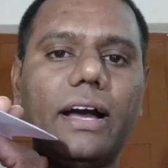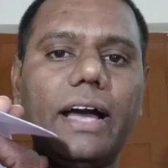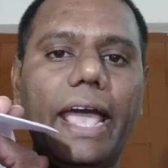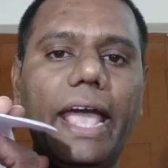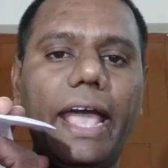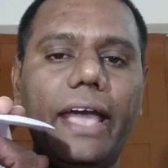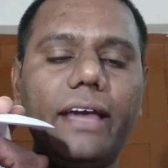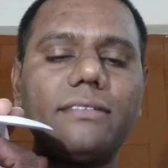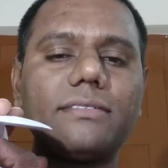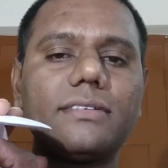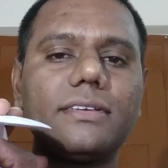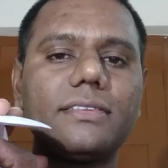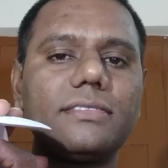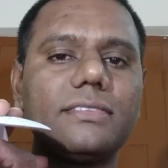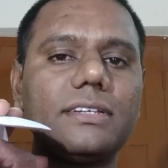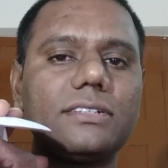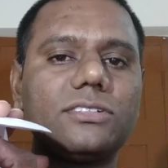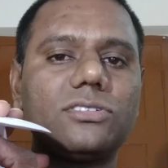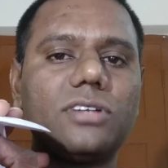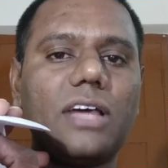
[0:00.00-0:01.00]
air
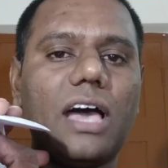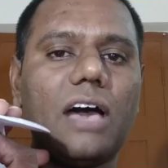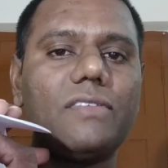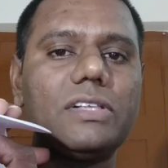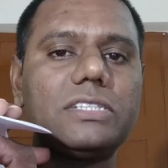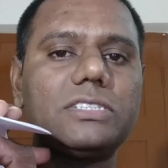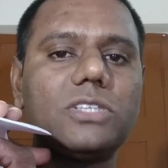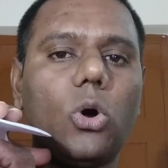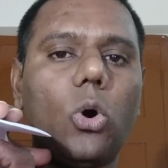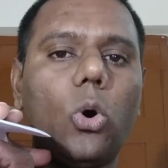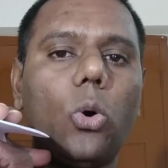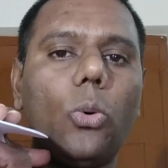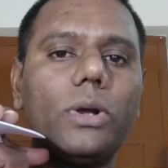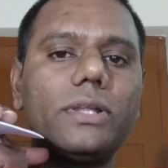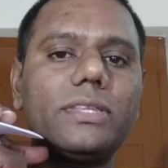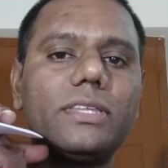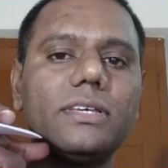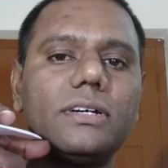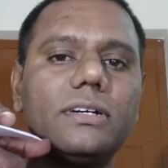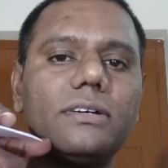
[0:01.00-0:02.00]
that travels
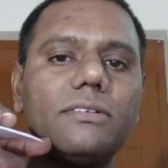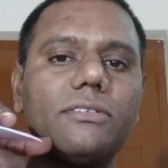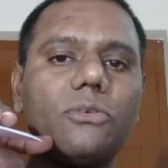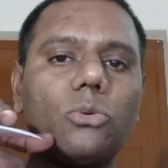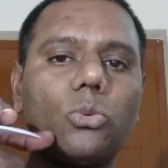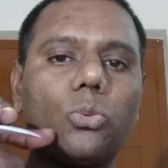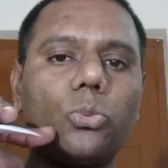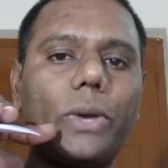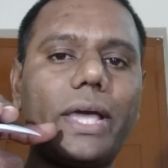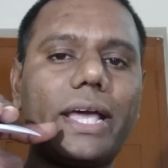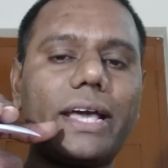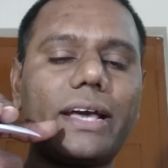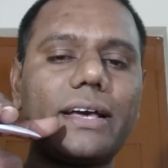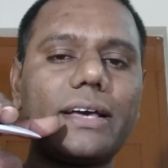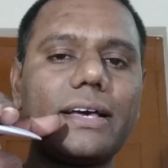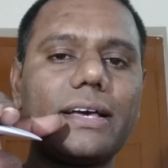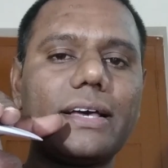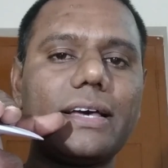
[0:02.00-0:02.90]
over the wing